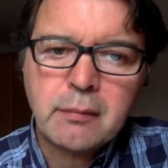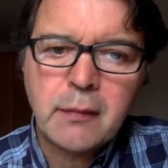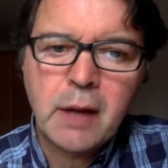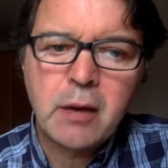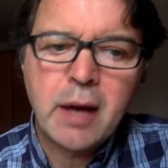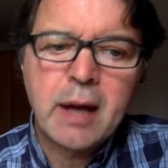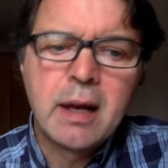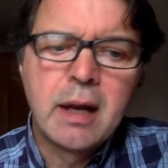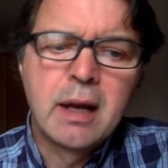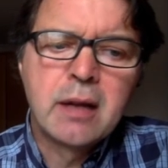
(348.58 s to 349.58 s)
Okay,
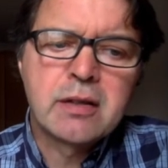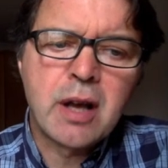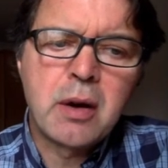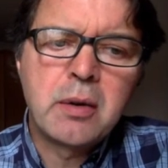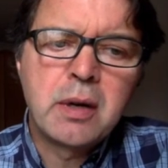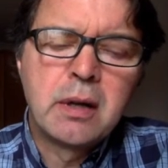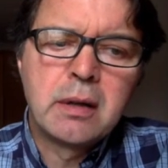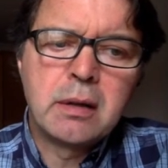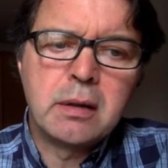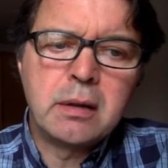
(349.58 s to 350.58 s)
so
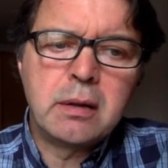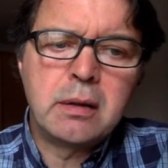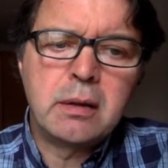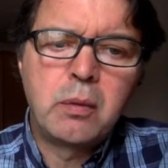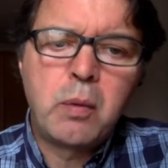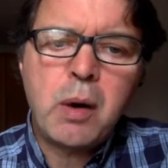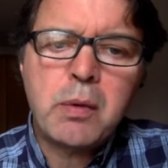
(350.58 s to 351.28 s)
what